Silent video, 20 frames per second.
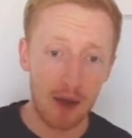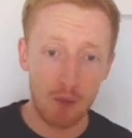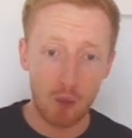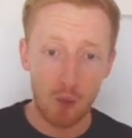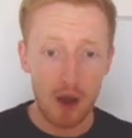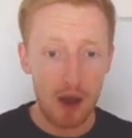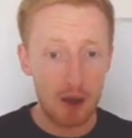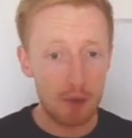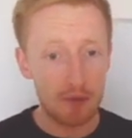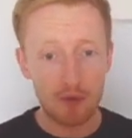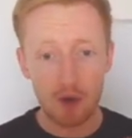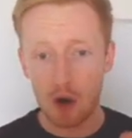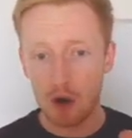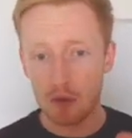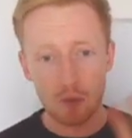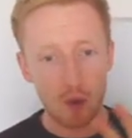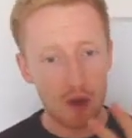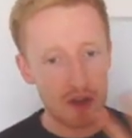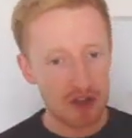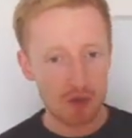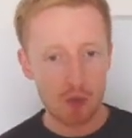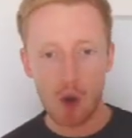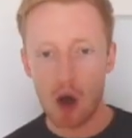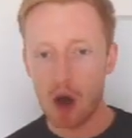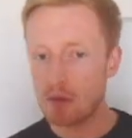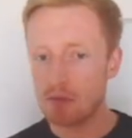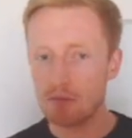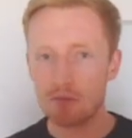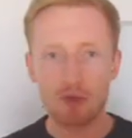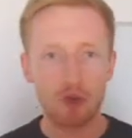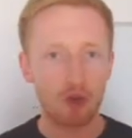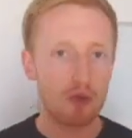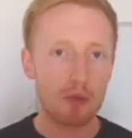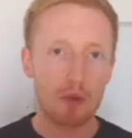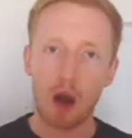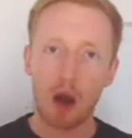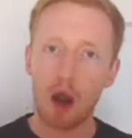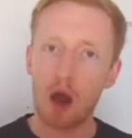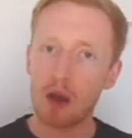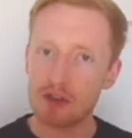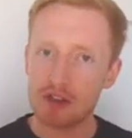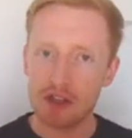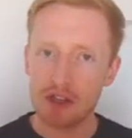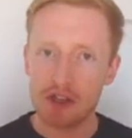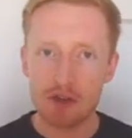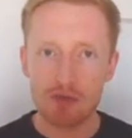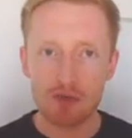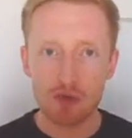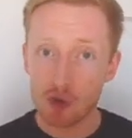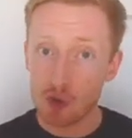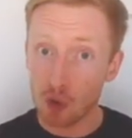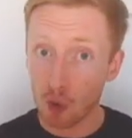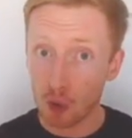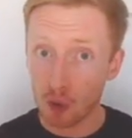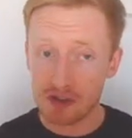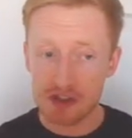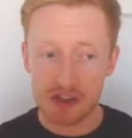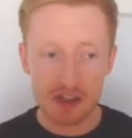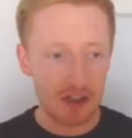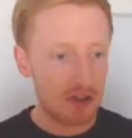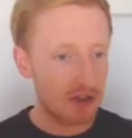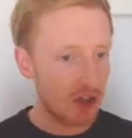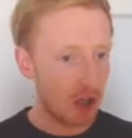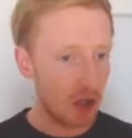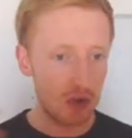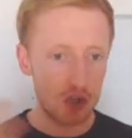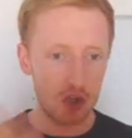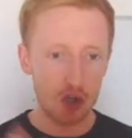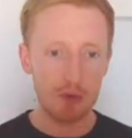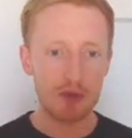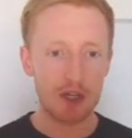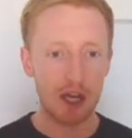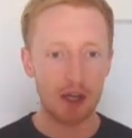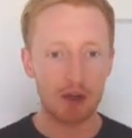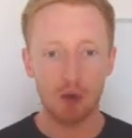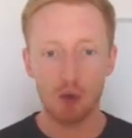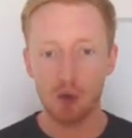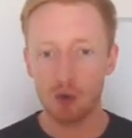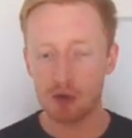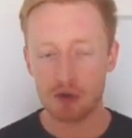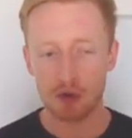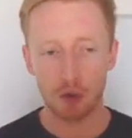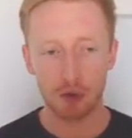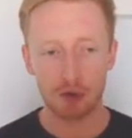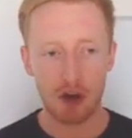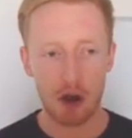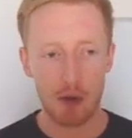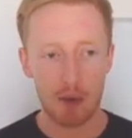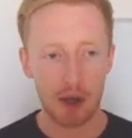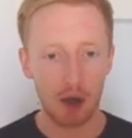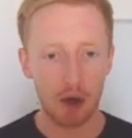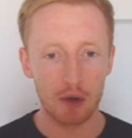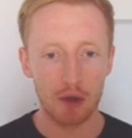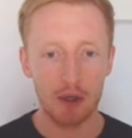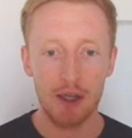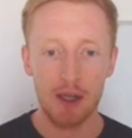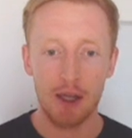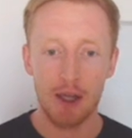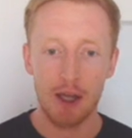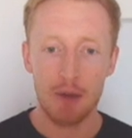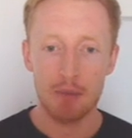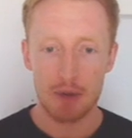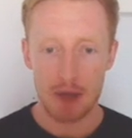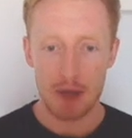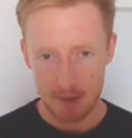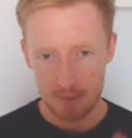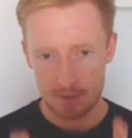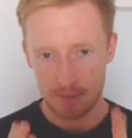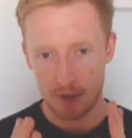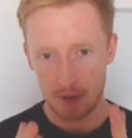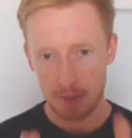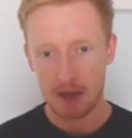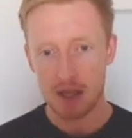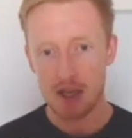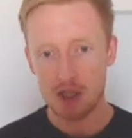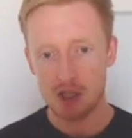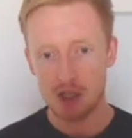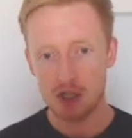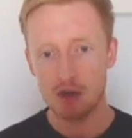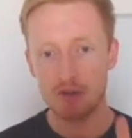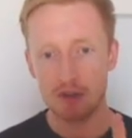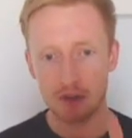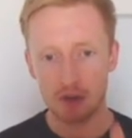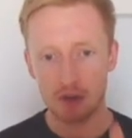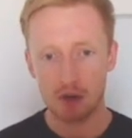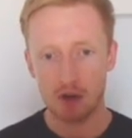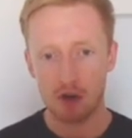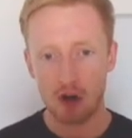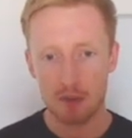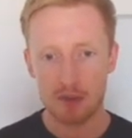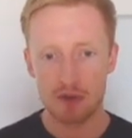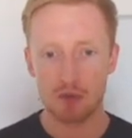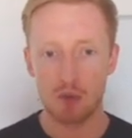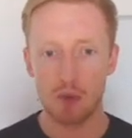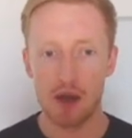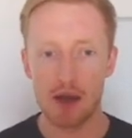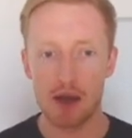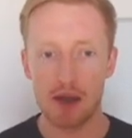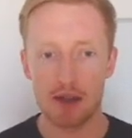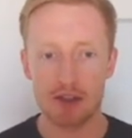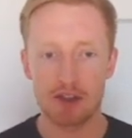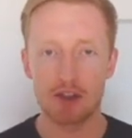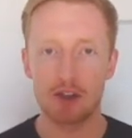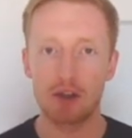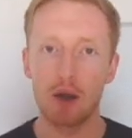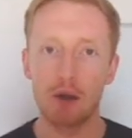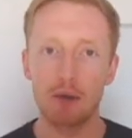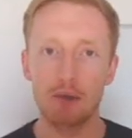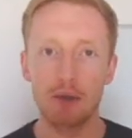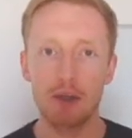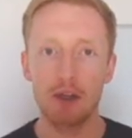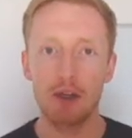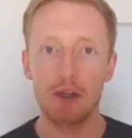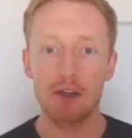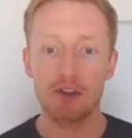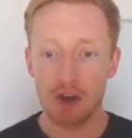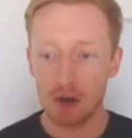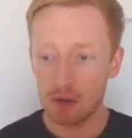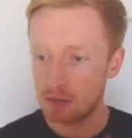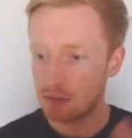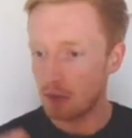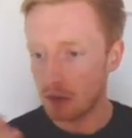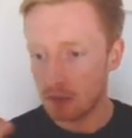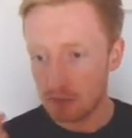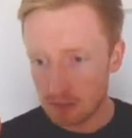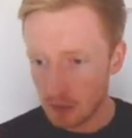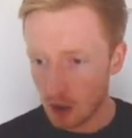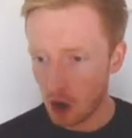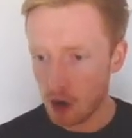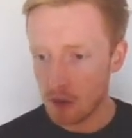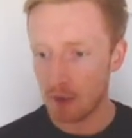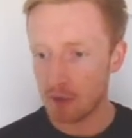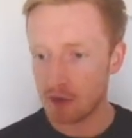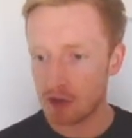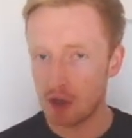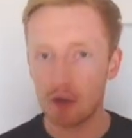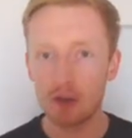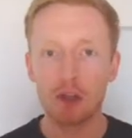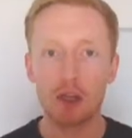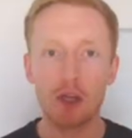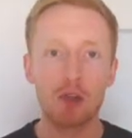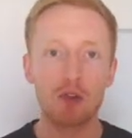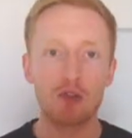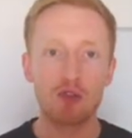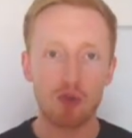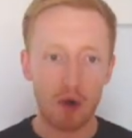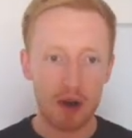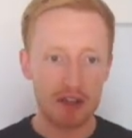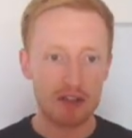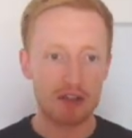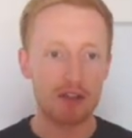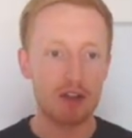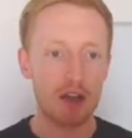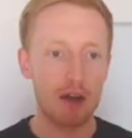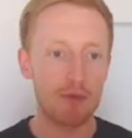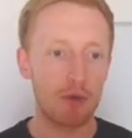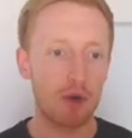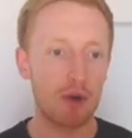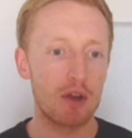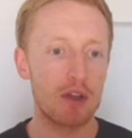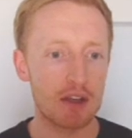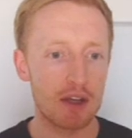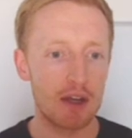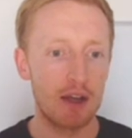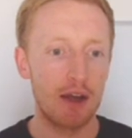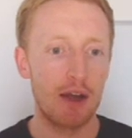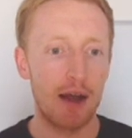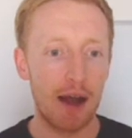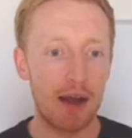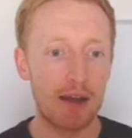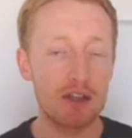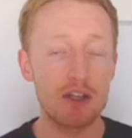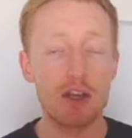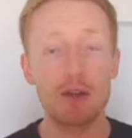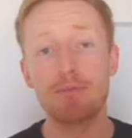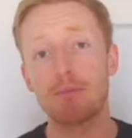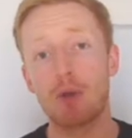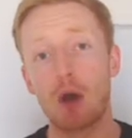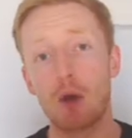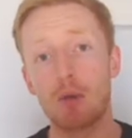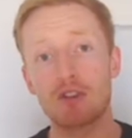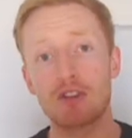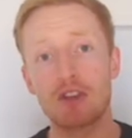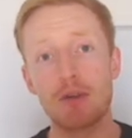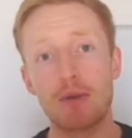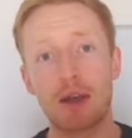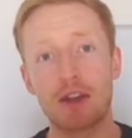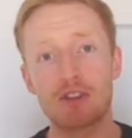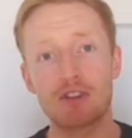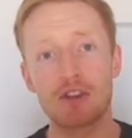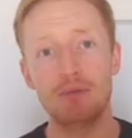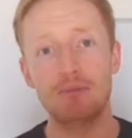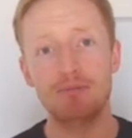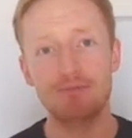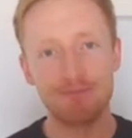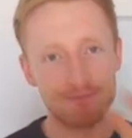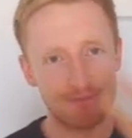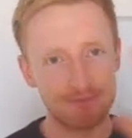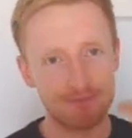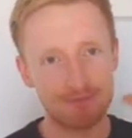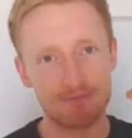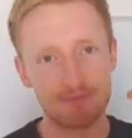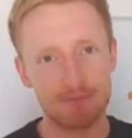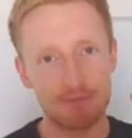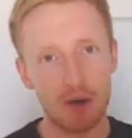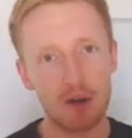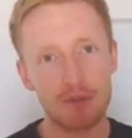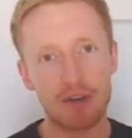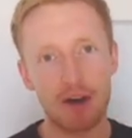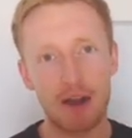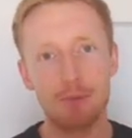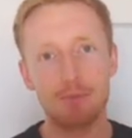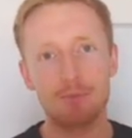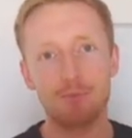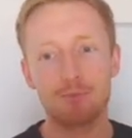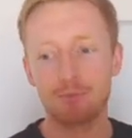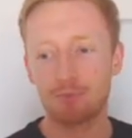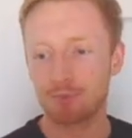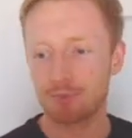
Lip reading: where we've got one-to-one, group classes, resources, YouTube channel, all sorts going on. But yeah, thepetutor.com is where to go. So I hope that was good. Great to deliver it. And yeah, hope to see you again soon. Bye for now.